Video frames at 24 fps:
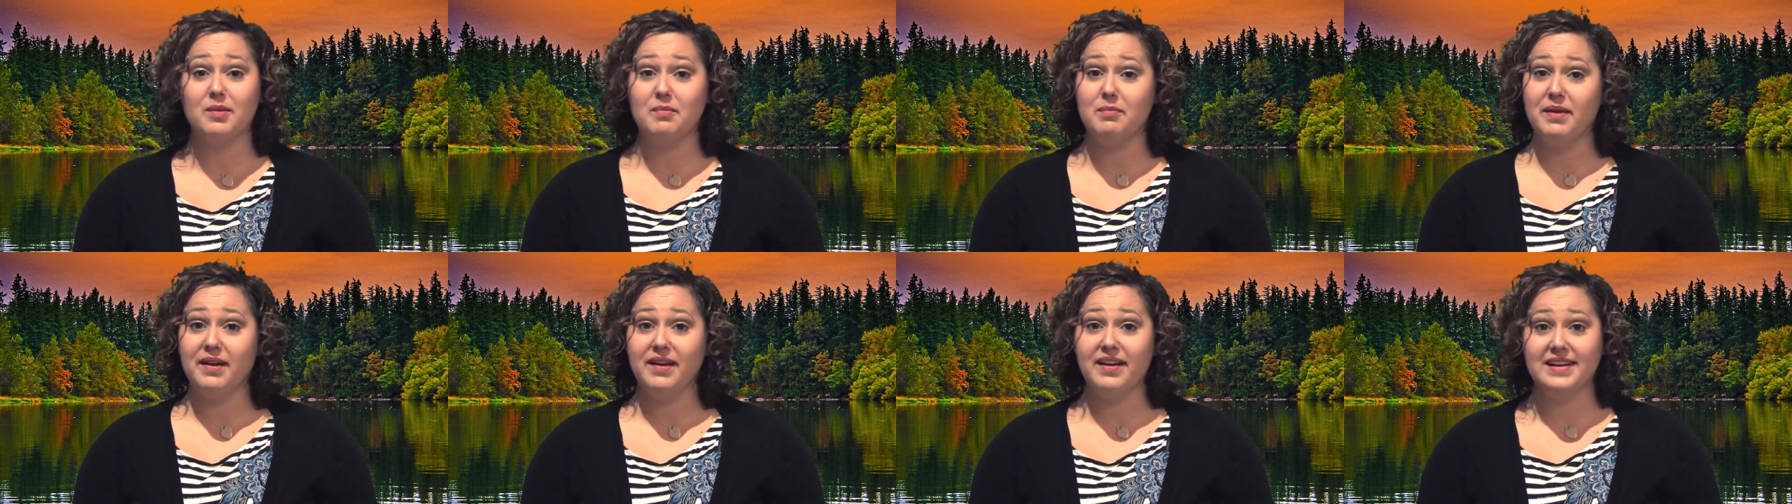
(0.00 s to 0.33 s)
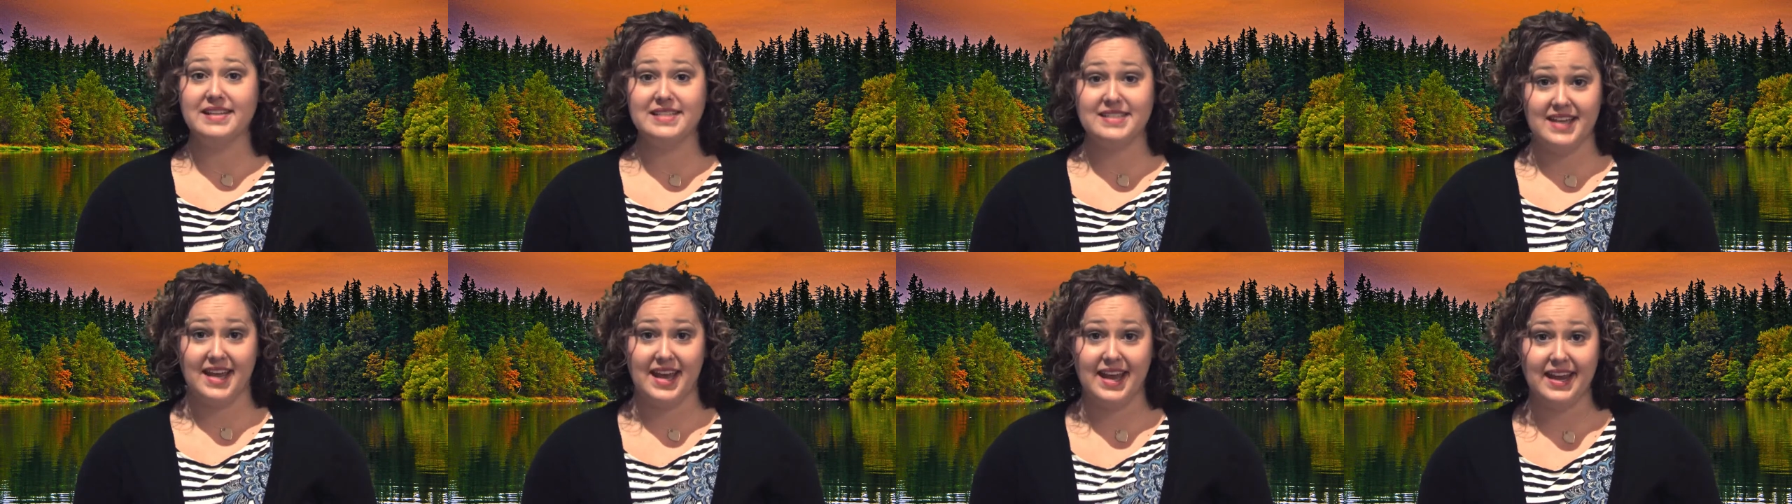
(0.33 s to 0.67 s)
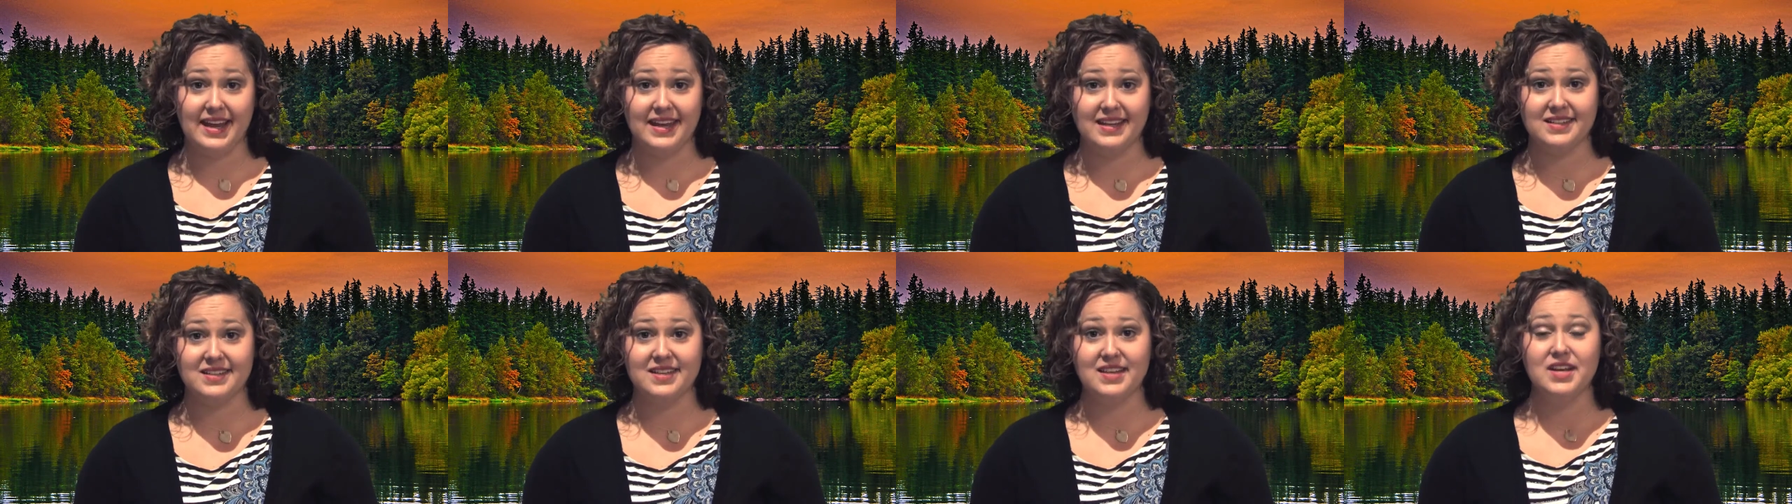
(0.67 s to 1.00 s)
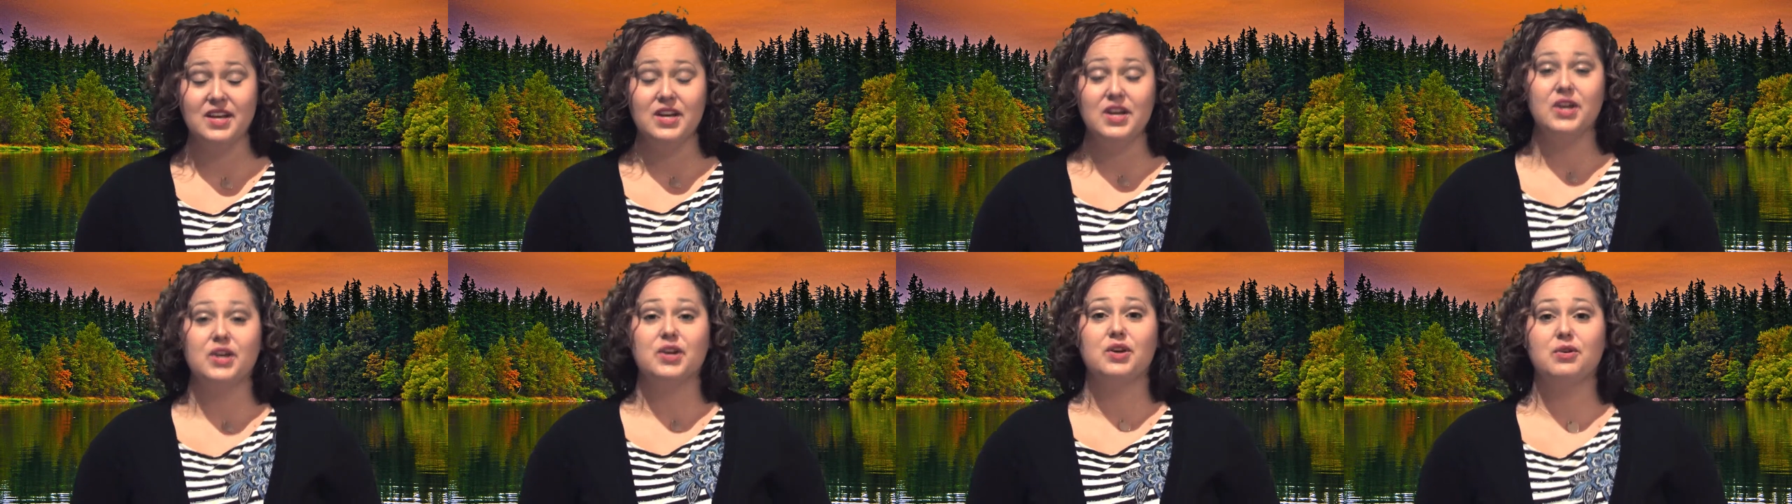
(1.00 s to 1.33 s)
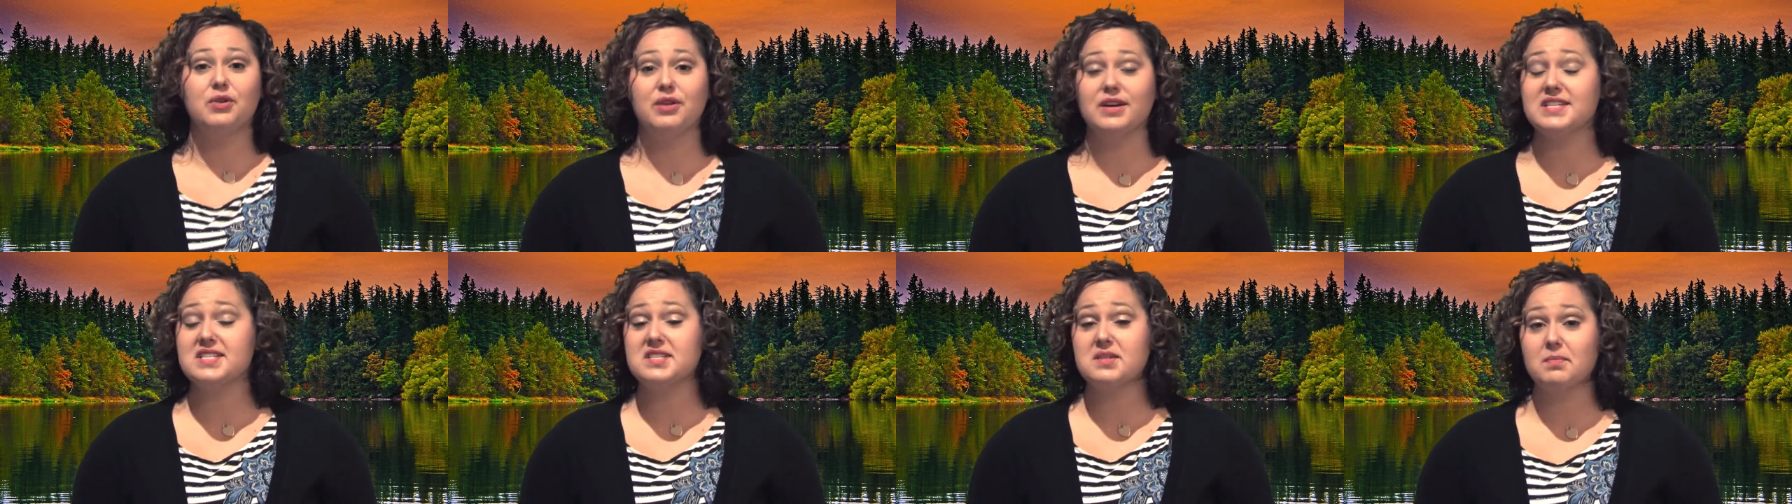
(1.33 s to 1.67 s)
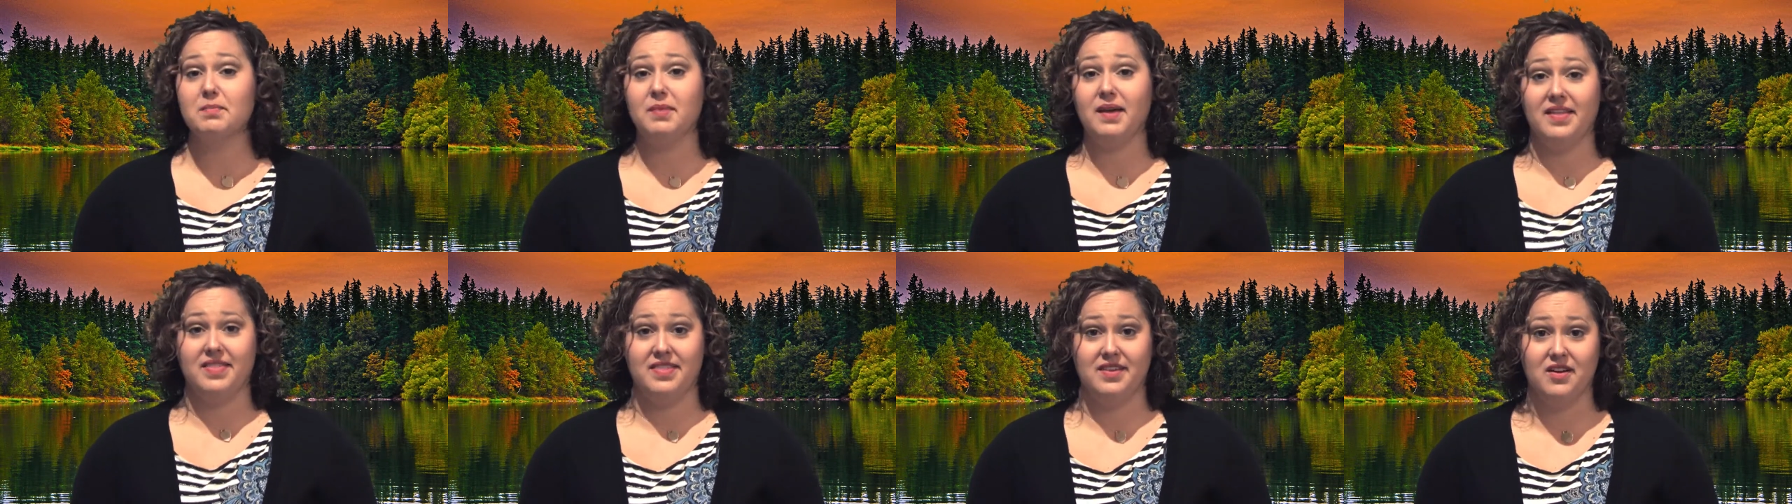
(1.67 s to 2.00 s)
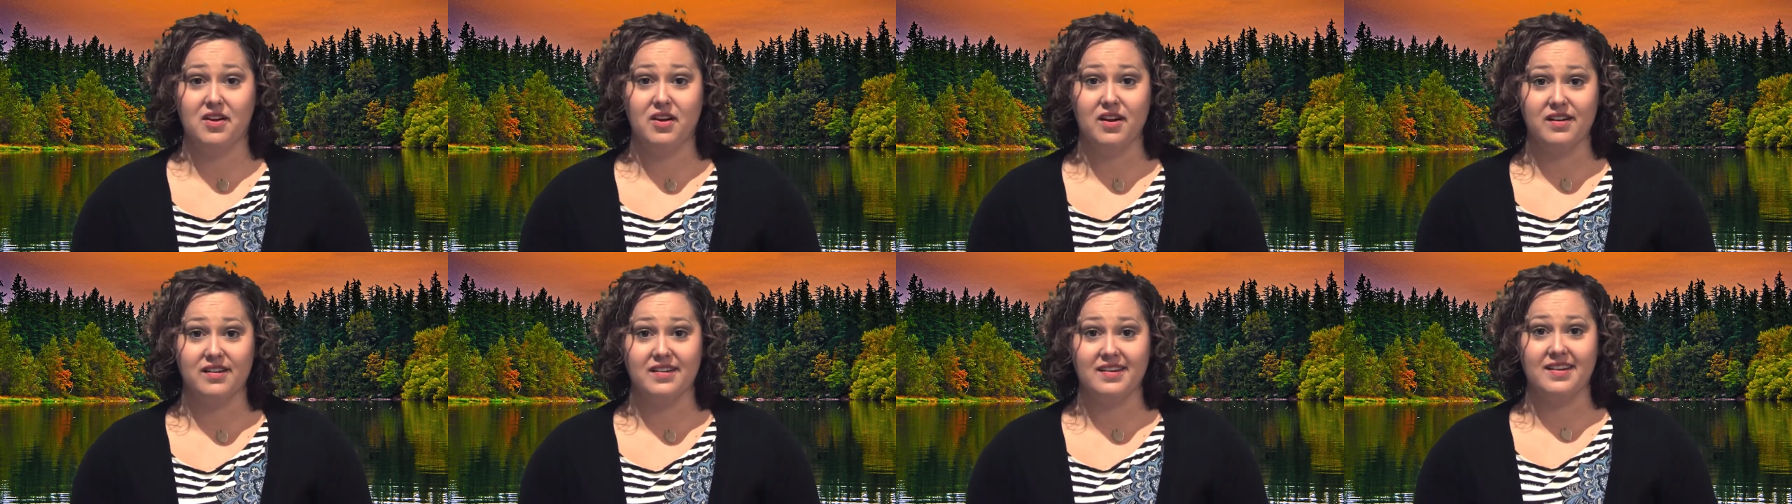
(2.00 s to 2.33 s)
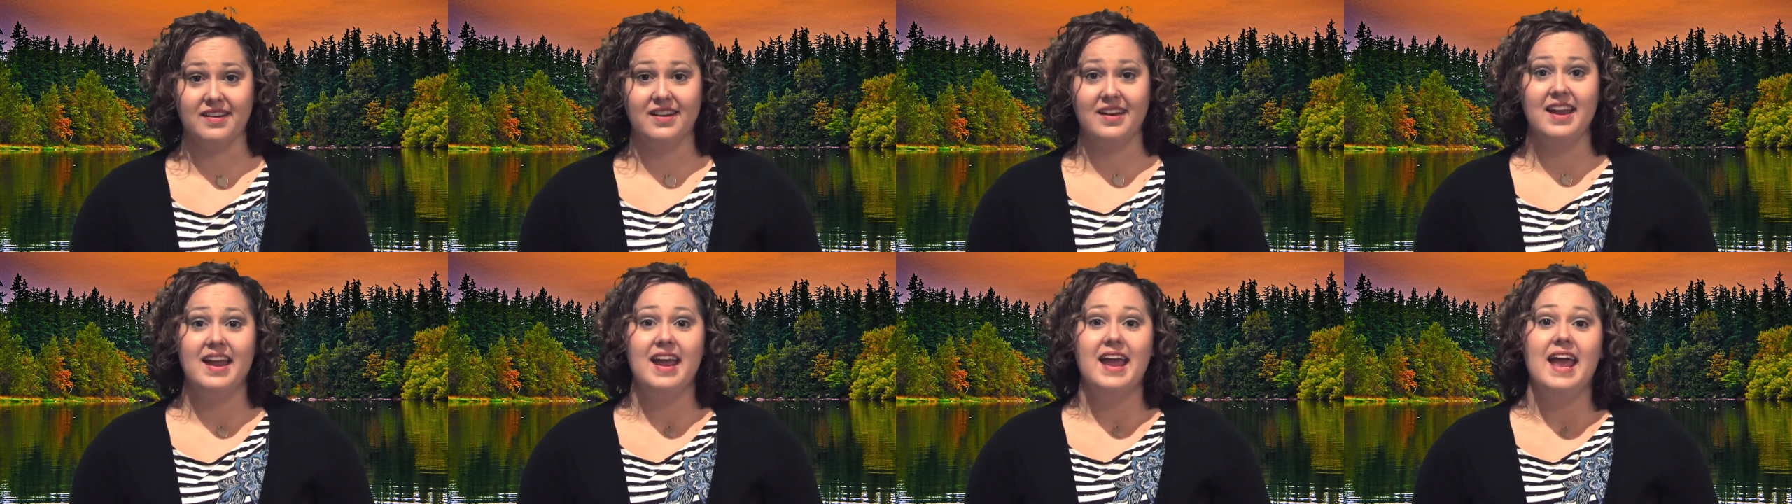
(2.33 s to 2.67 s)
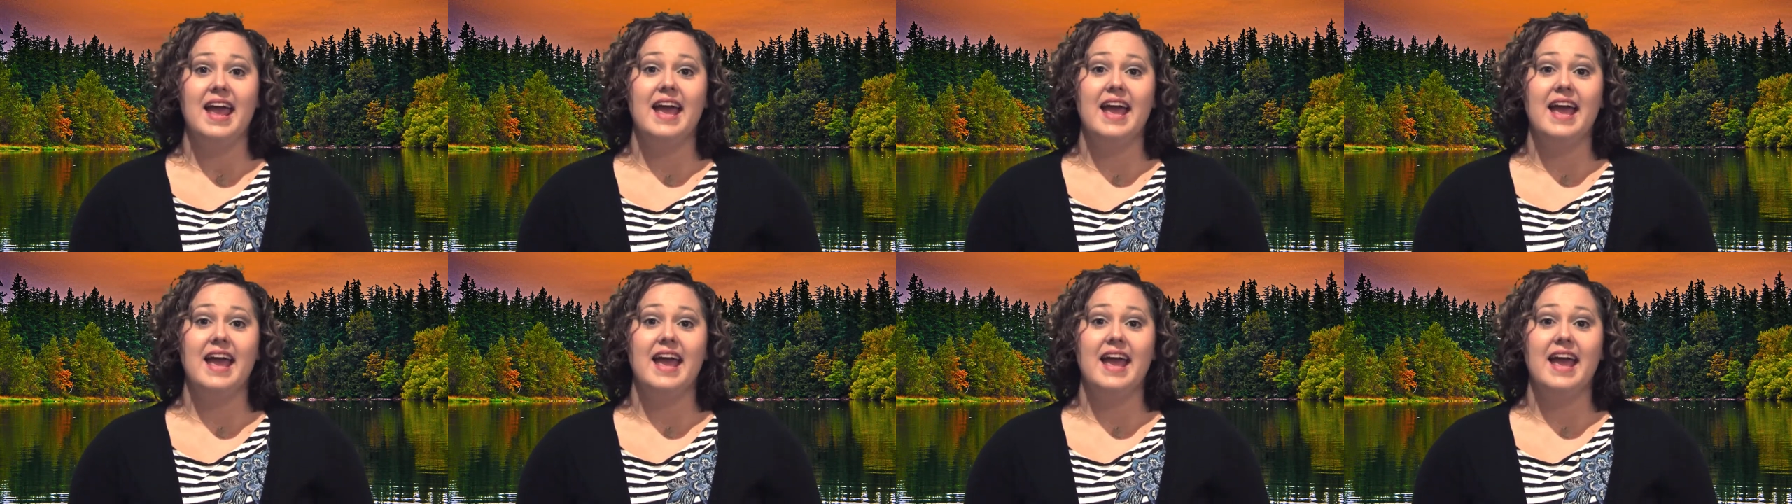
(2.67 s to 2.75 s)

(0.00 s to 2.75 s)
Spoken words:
and Mary Tate, Chris and Beth Garton,